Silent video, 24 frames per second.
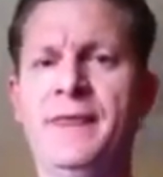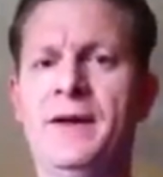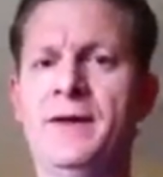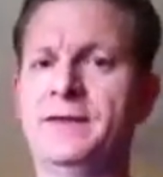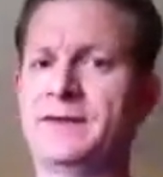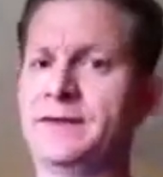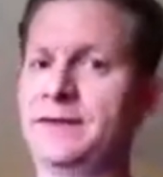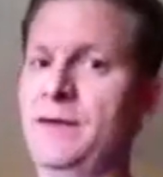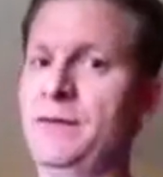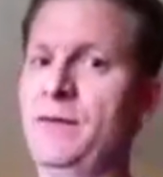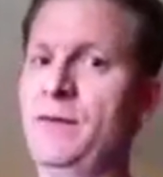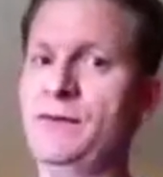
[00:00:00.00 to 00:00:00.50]

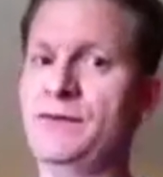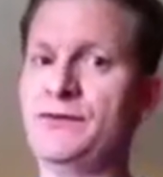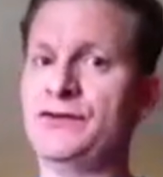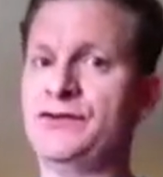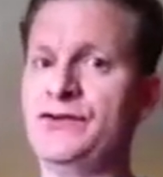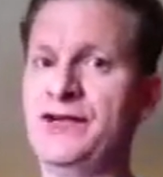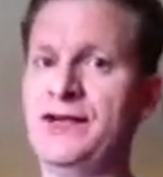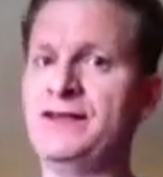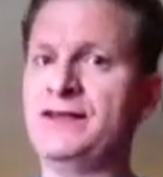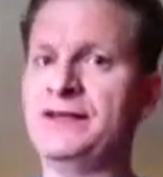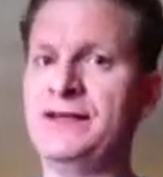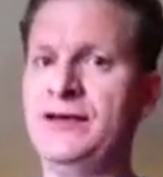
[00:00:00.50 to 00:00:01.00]
Someone was
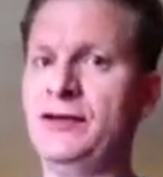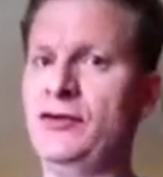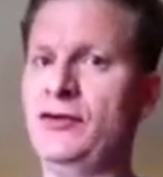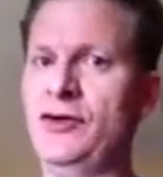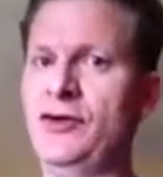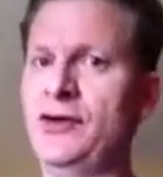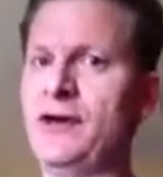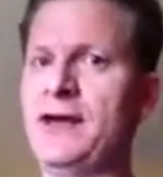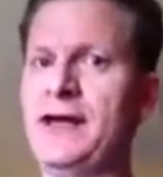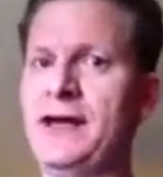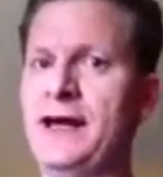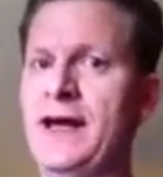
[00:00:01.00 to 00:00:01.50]
just here
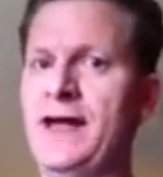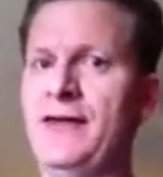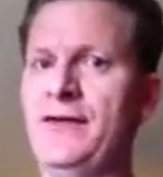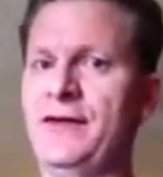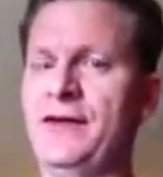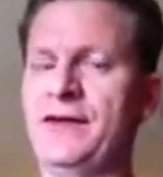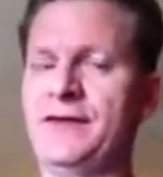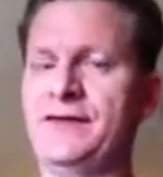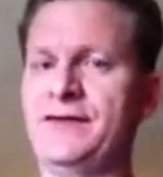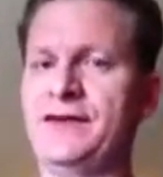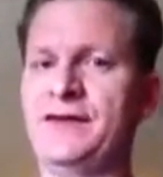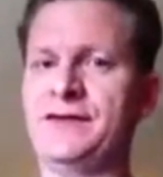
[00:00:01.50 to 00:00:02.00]
looking at
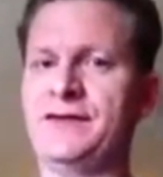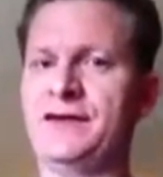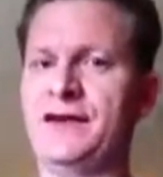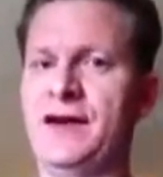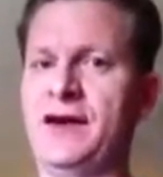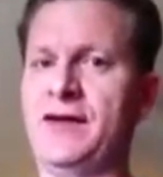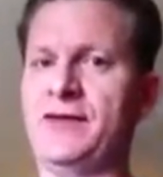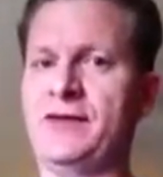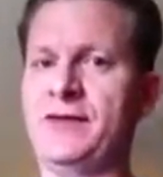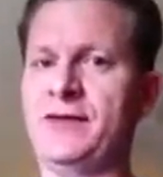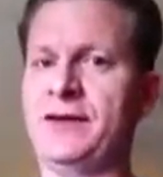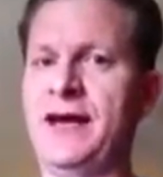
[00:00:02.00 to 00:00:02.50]
this just the
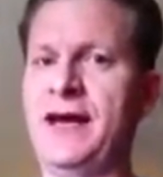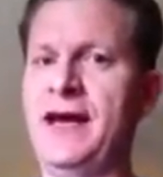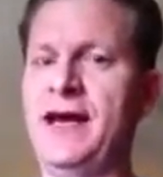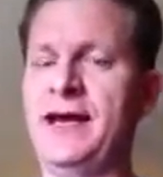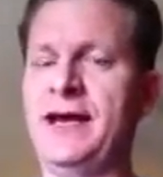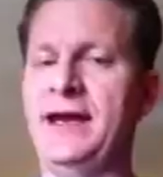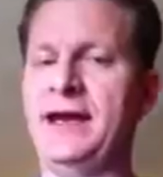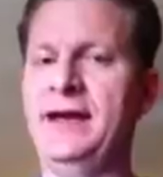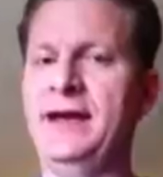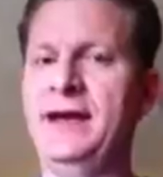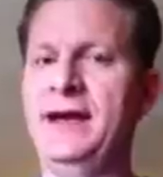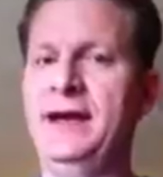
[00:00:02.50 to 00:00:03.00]
other
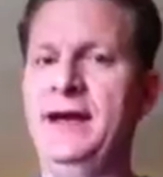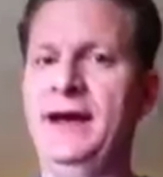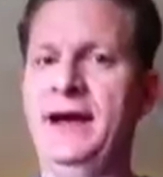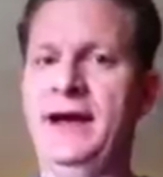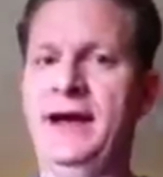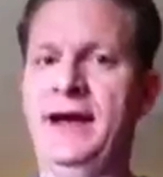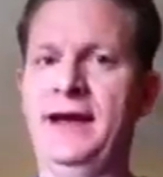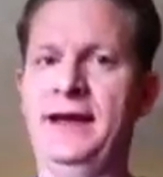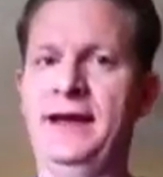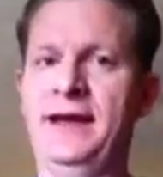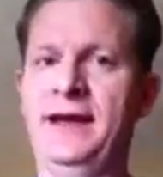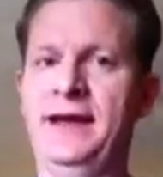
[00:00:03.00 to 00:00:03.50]
day,
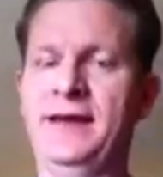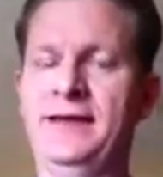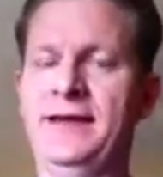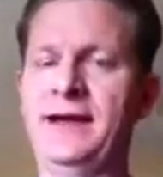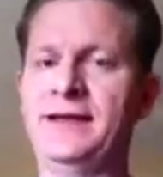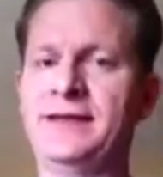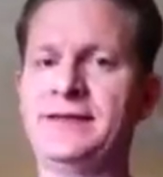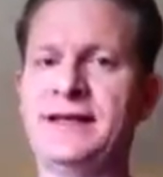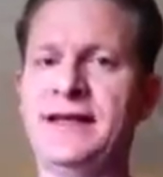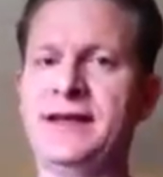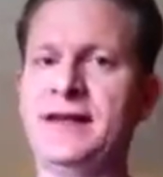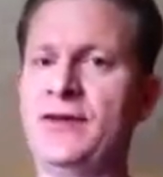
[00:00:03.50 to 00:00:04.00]
and
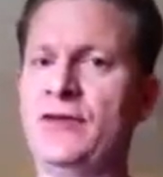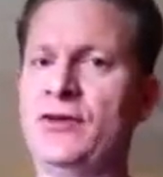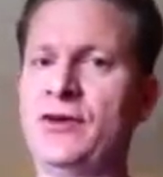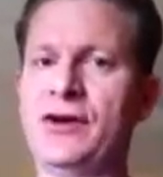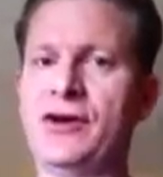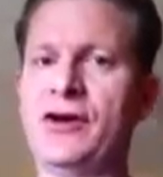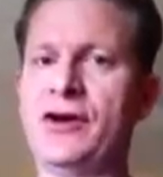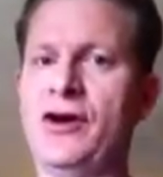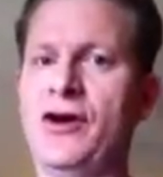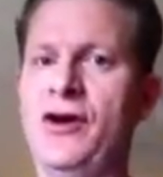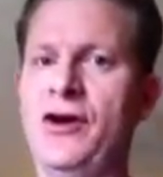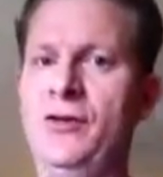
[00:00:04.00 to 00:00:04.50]
they said they were
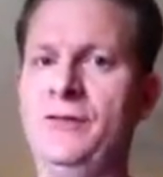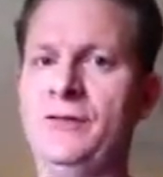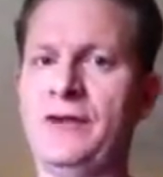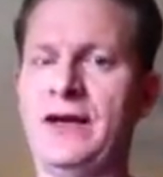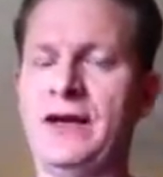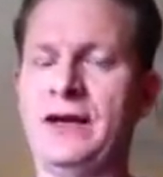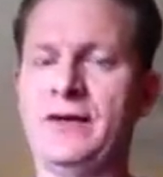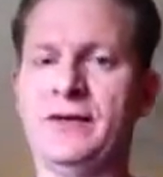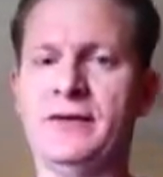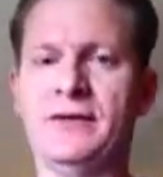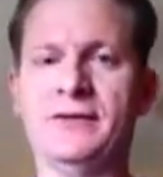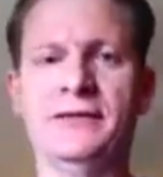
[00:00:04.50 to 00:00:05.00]
going to call
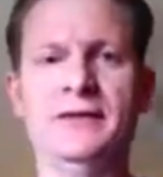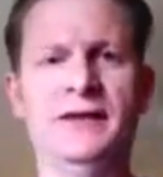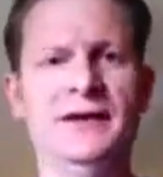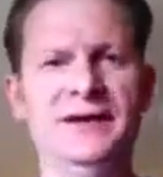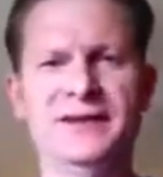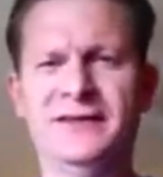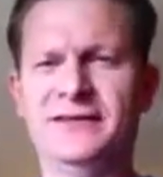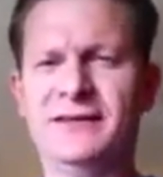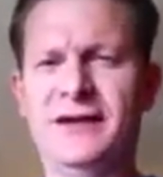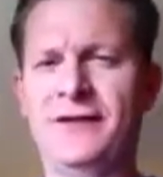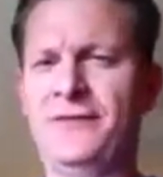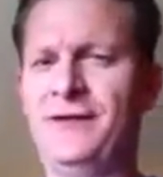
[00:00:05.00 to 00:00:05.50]
me.
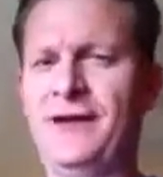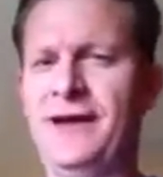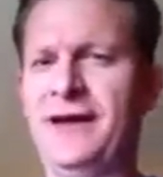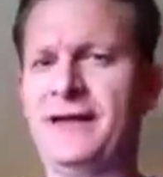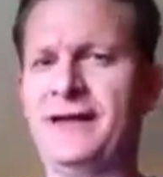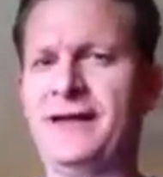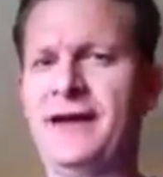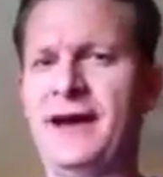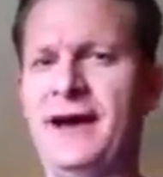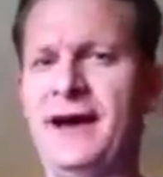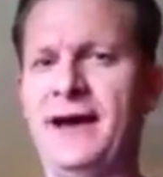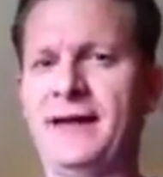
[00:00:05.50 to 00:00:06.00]
Stuff
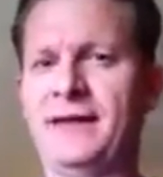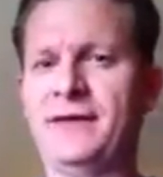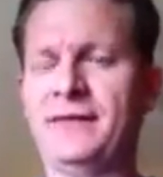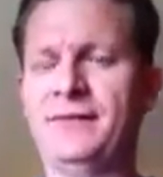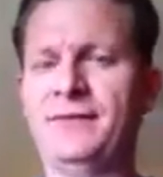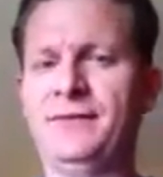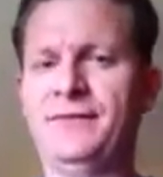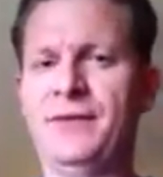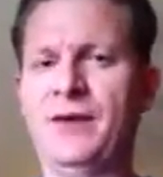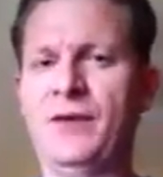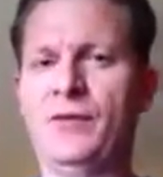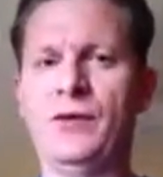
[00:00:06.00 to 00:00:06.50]
like that.
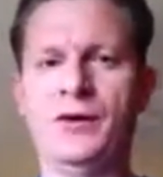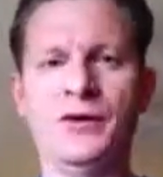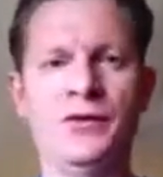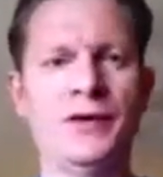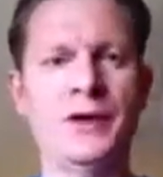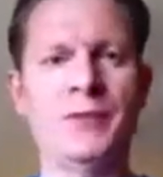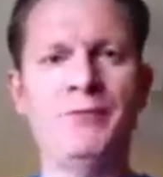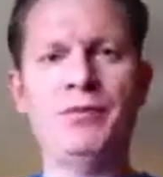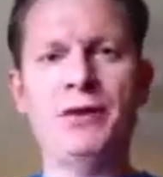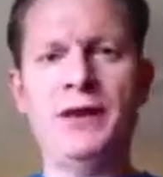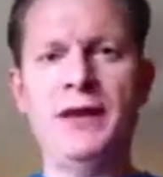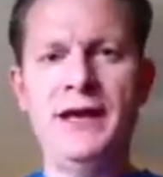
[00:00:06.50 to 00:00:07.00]
What are
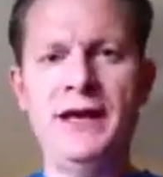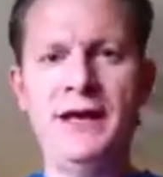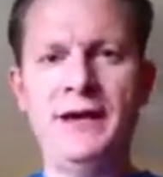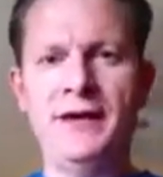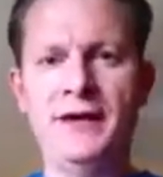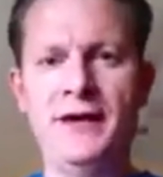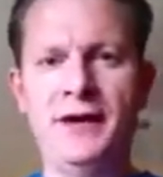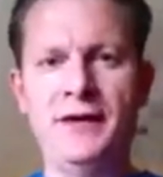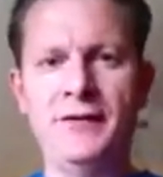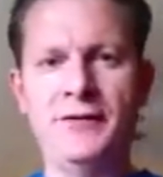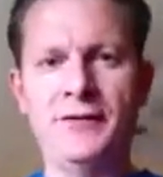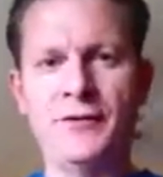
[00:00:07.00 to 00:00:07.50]
they playing
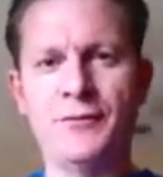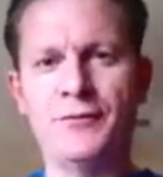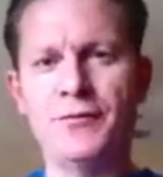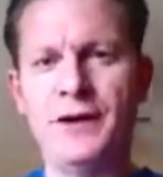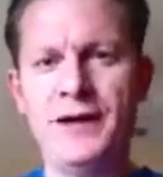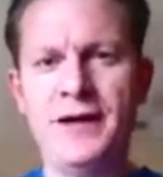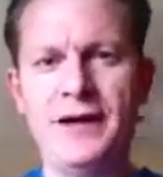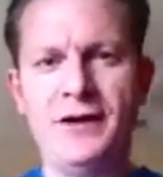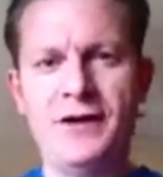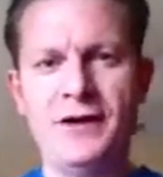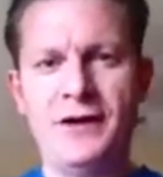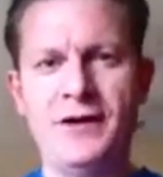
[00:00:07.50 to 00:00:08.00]
on? They're
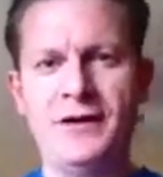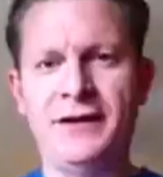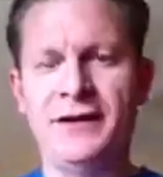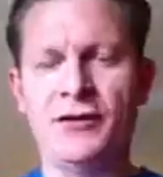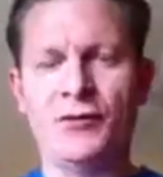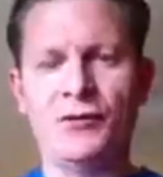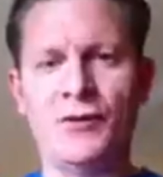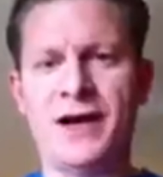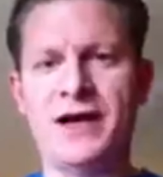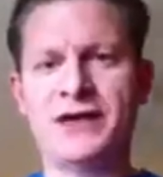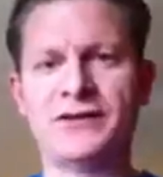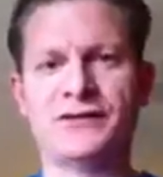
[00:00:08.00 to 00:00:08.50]
playing on
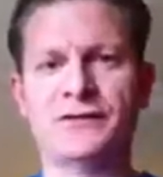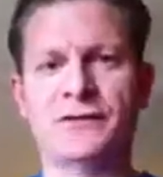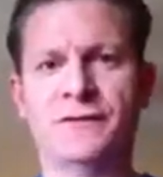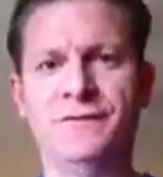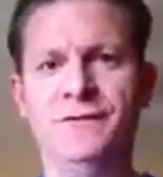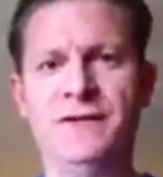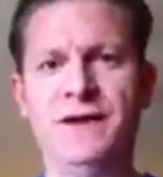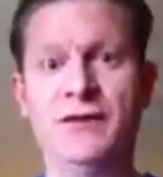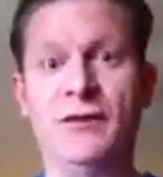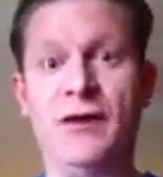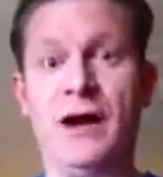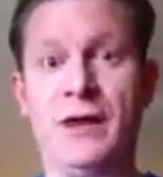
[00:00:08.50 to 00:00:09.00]
irrational
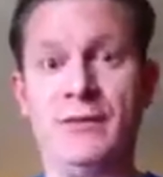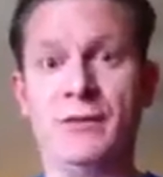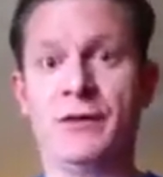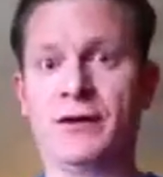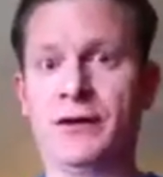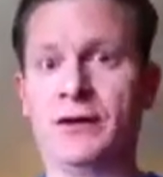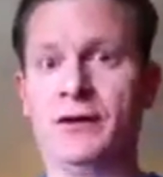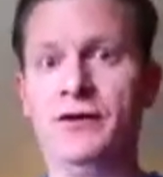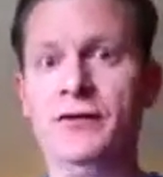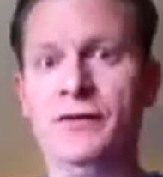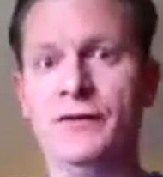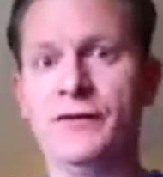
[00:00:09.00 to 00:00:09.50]
fear. I'm going
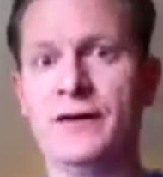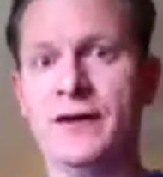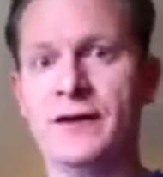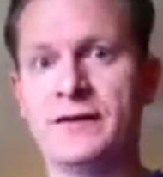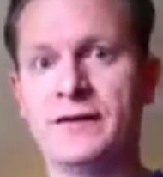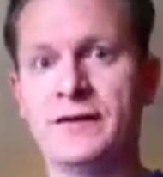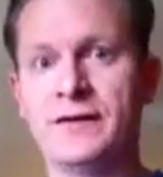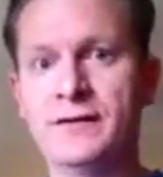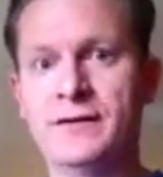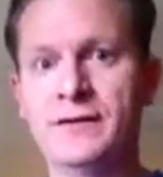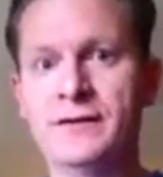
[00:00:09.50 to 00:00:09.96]
to lose it.